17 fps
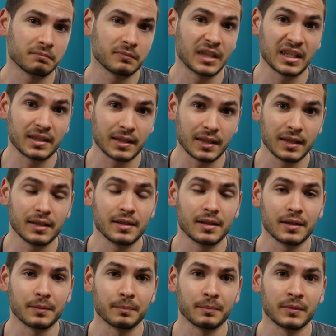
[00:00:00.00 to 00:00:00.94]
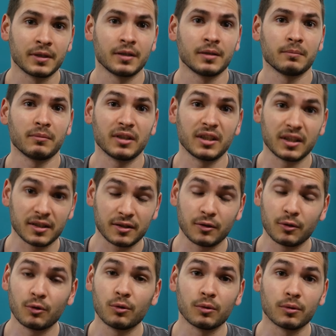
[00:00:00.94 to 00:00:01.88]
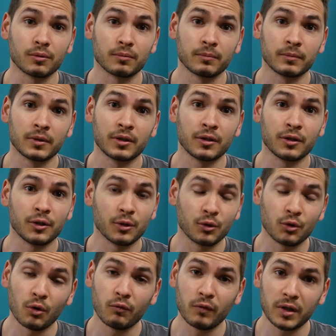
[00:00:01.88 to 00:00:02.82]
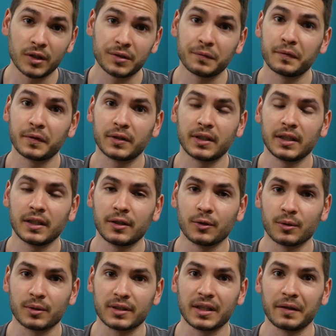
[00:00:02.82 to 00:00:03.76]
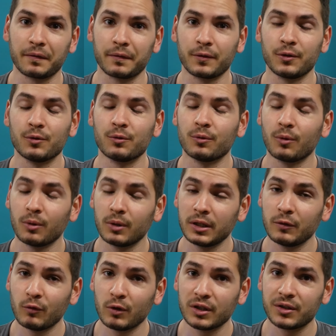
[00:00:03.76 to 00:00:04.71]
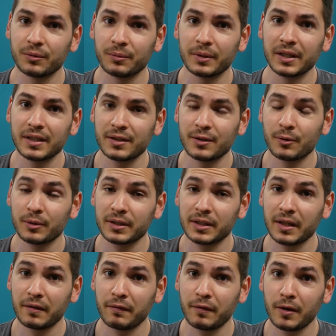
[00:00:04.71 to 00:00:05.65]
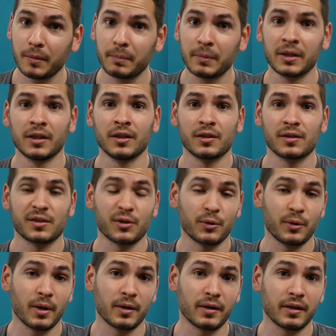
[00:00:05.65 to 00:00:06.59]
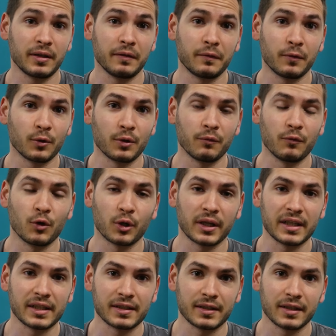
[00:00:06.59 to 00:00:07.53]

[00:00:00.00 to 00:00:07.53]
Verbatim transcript: that's easy, but that's the goal. You don't want to fatigue yourself, you only want to grease yourself up so you are ready for the working